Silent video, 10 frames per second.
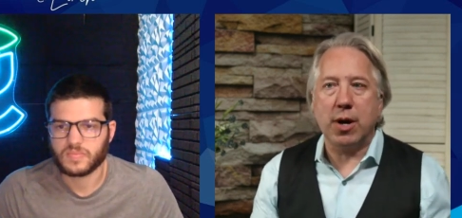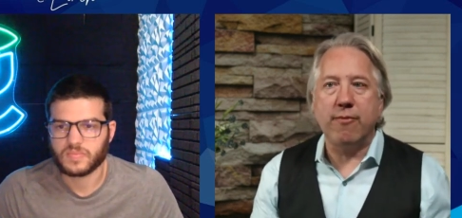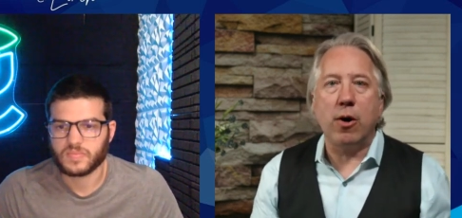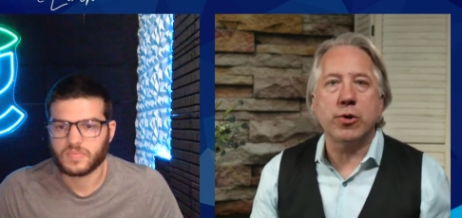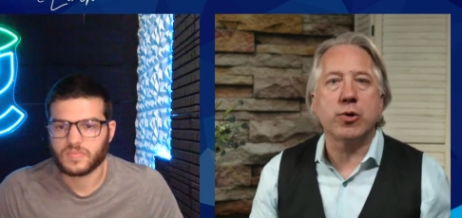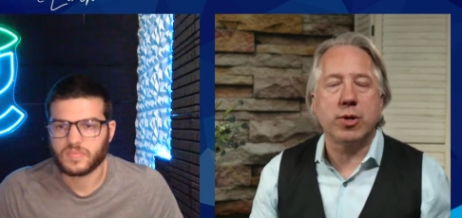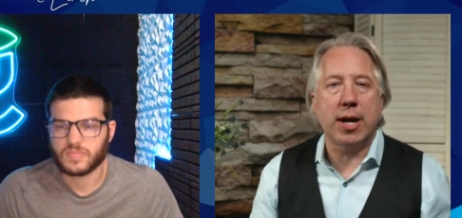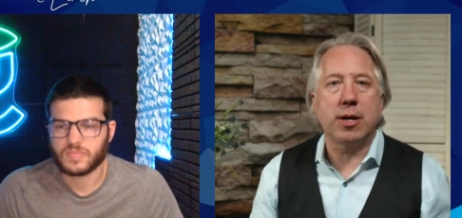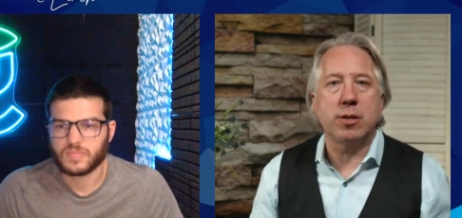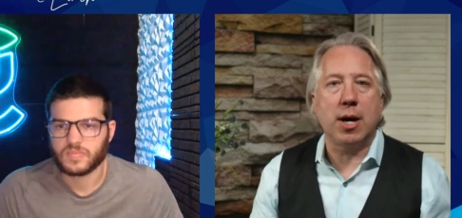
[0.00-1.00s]
Speaker 1: also
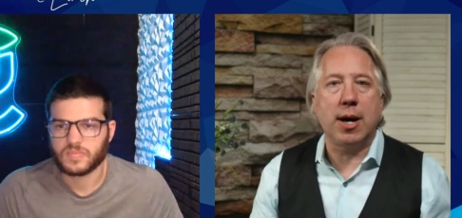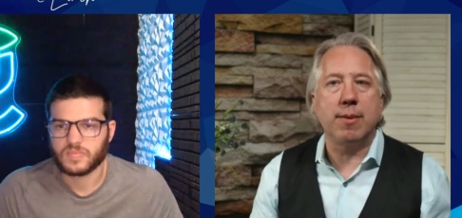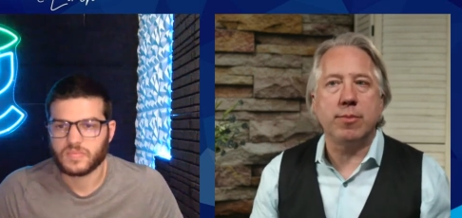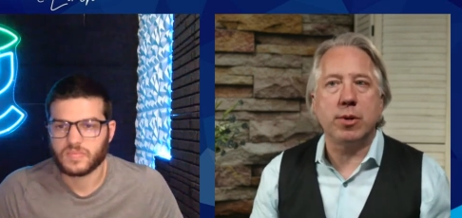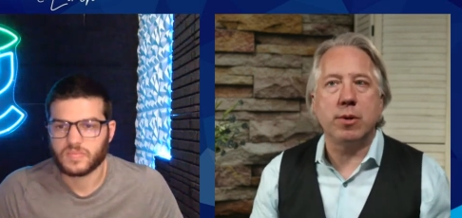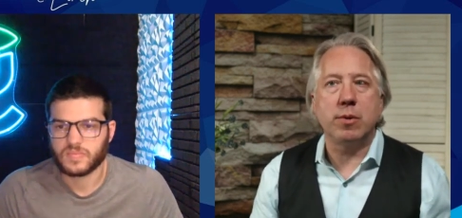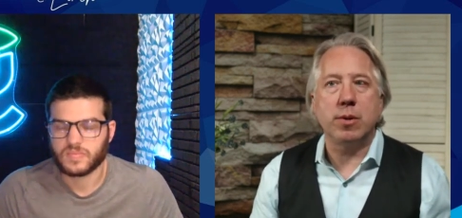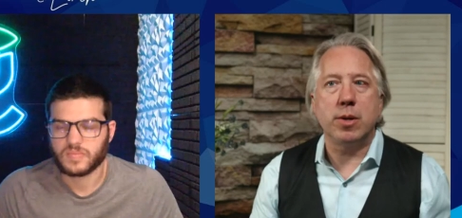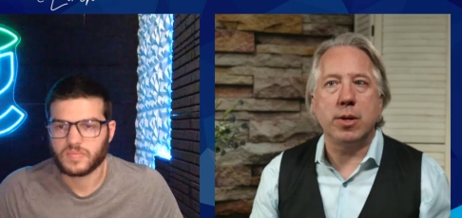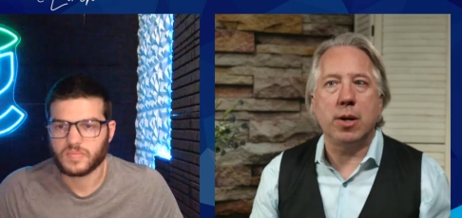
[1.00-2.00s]
taken time to,
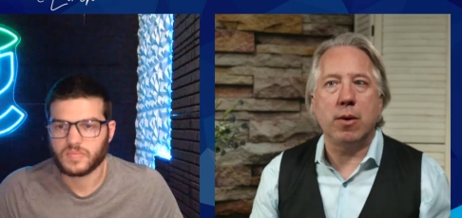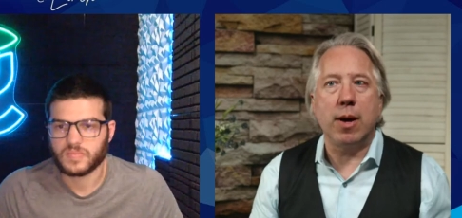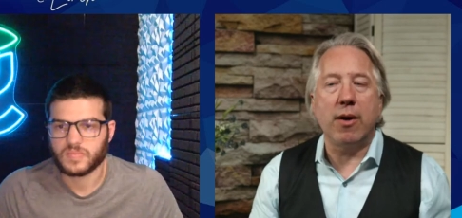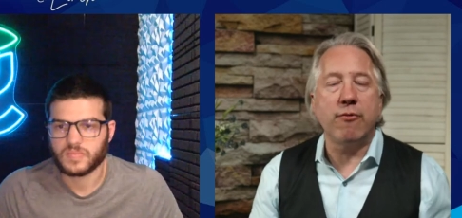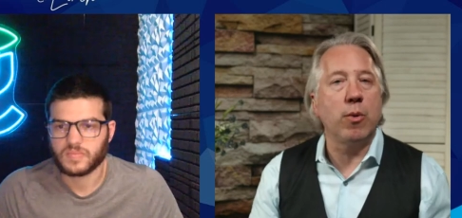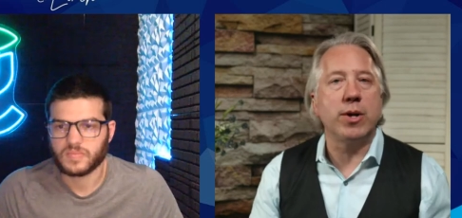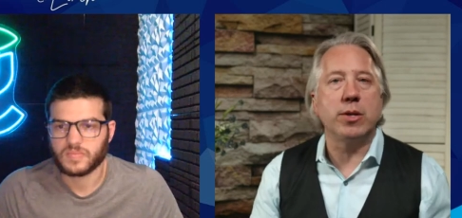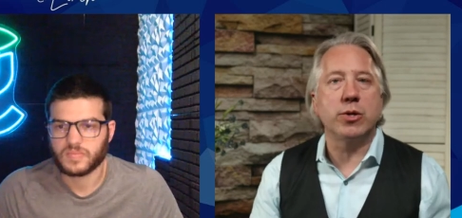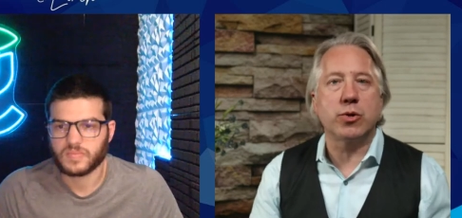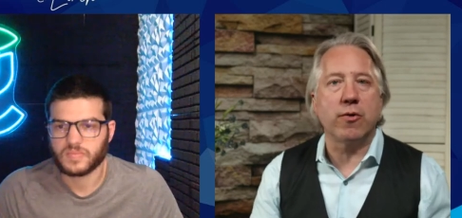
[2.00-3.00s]
you know, everyone in
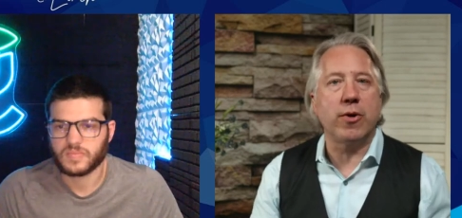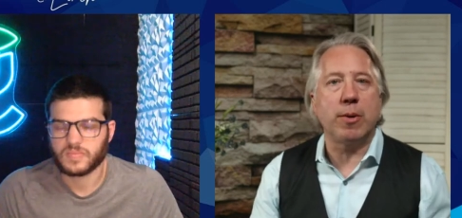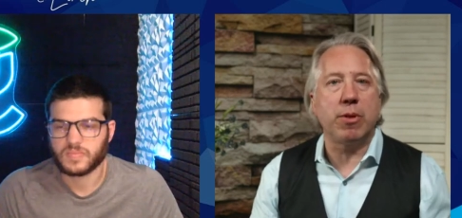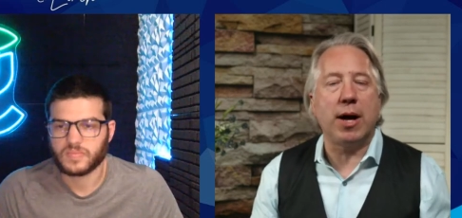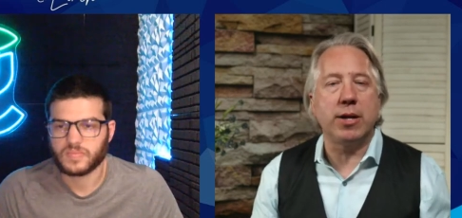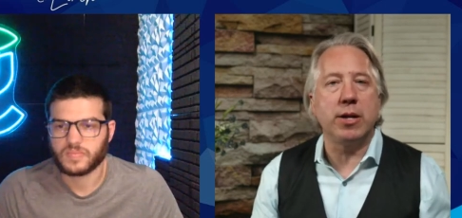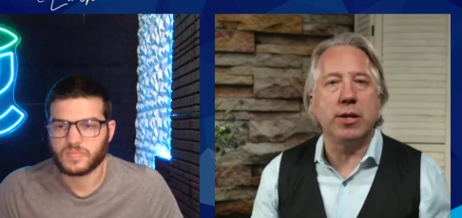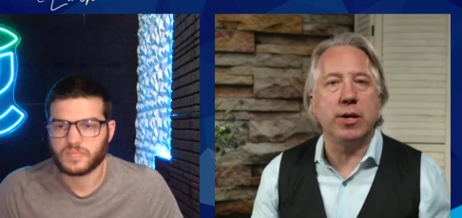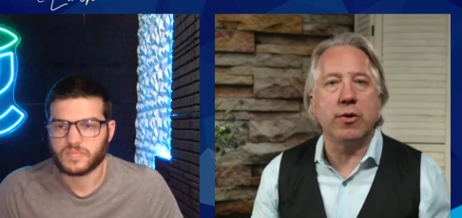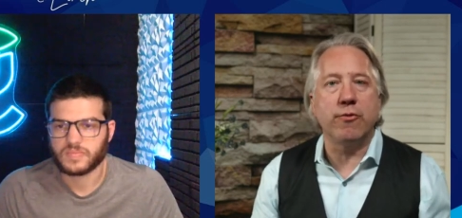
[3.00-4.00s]
the survey plot and in
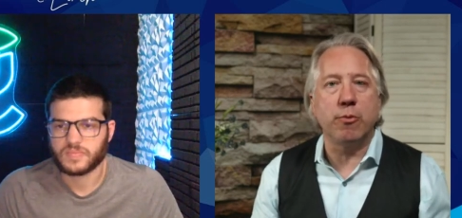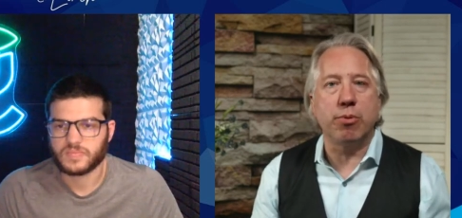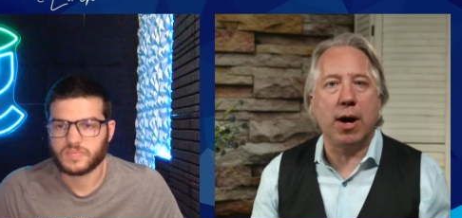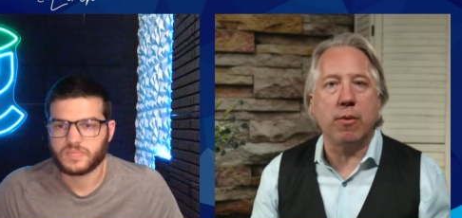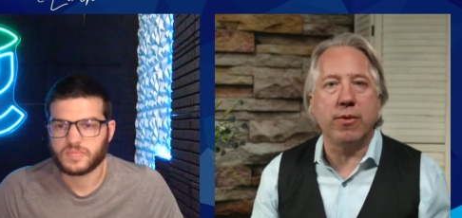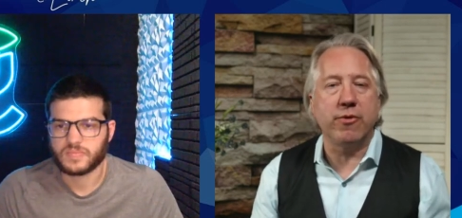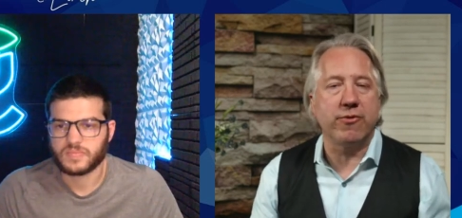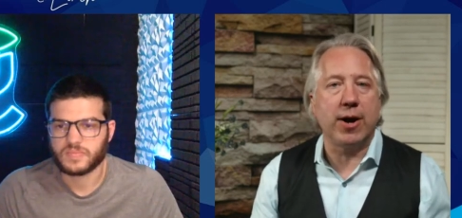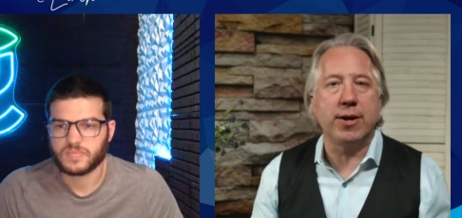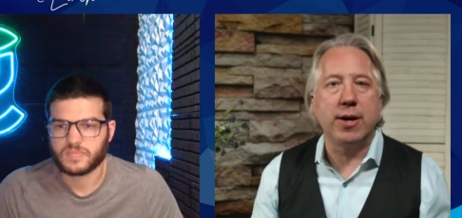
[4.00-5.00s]
the interview plot we
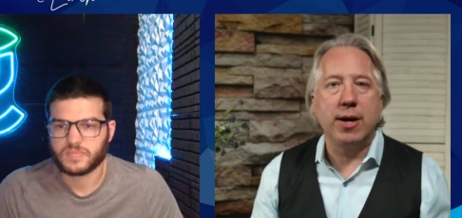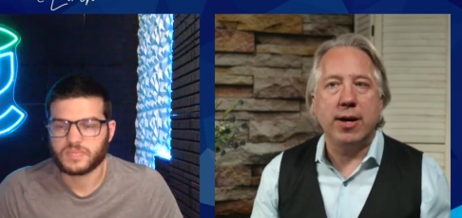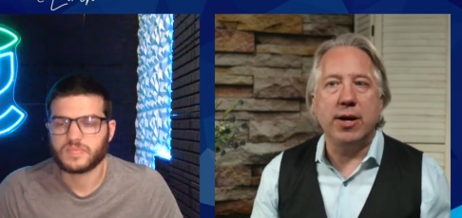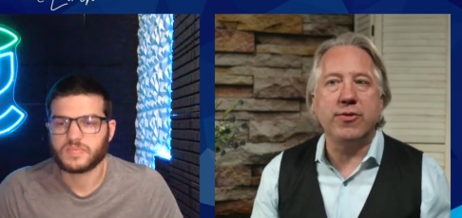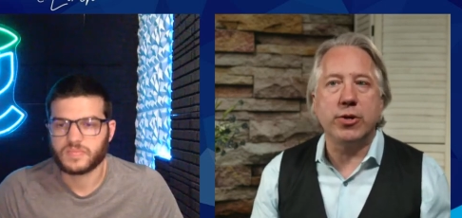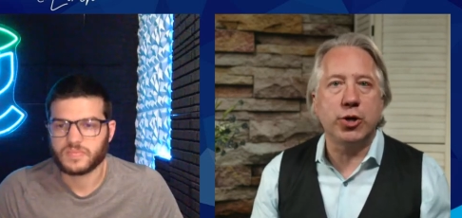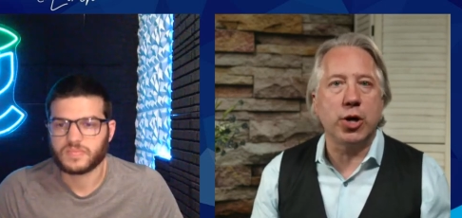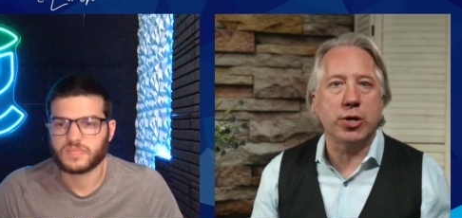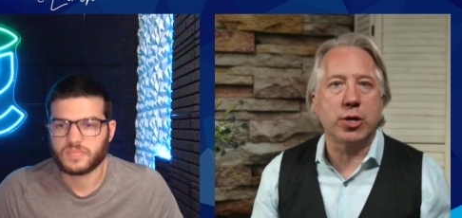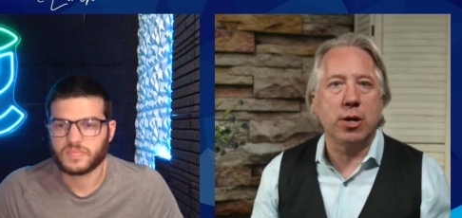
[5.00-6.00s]
designed isn't
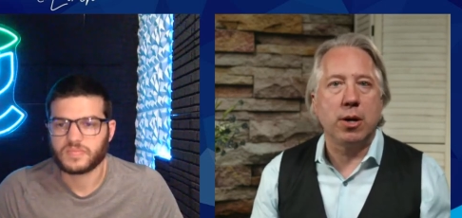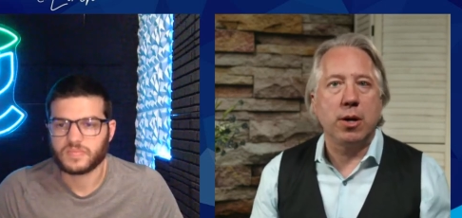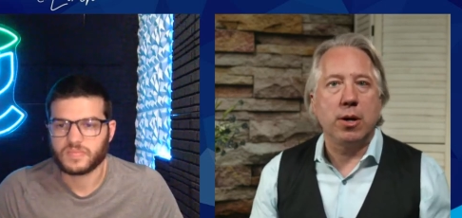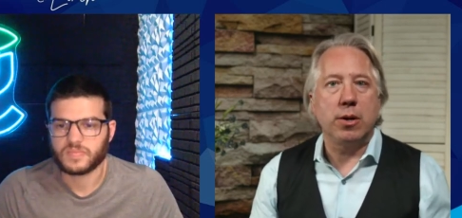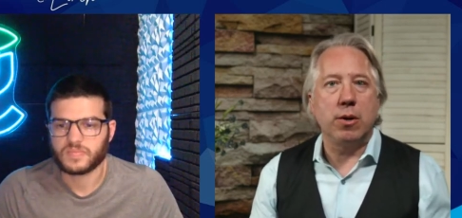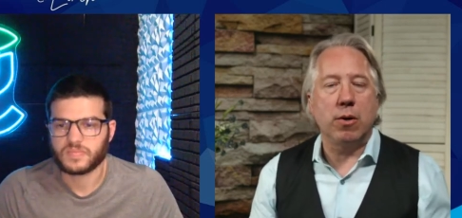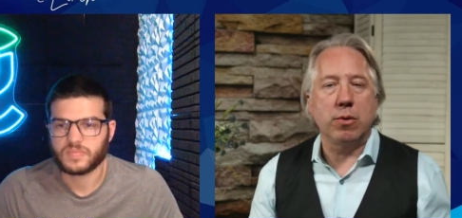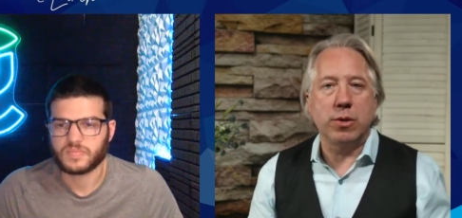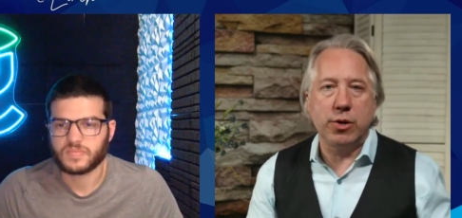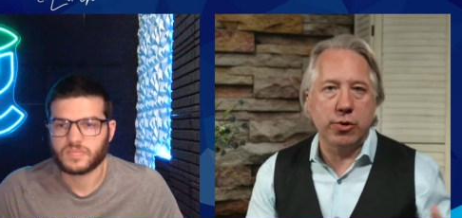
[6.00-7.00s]
just, you know,
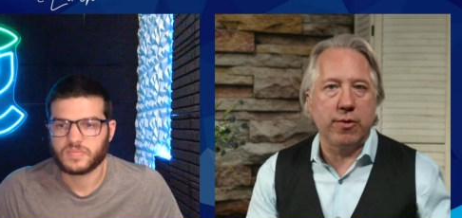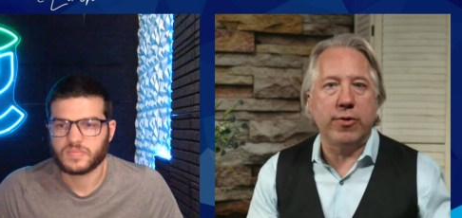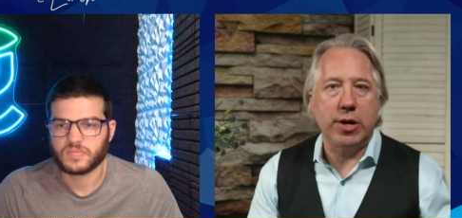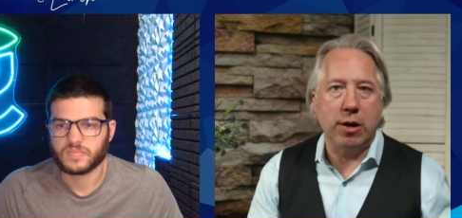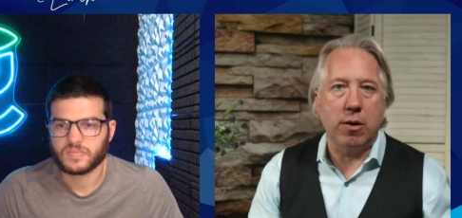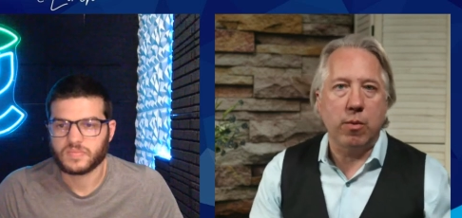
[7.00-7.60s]
leaders of the year.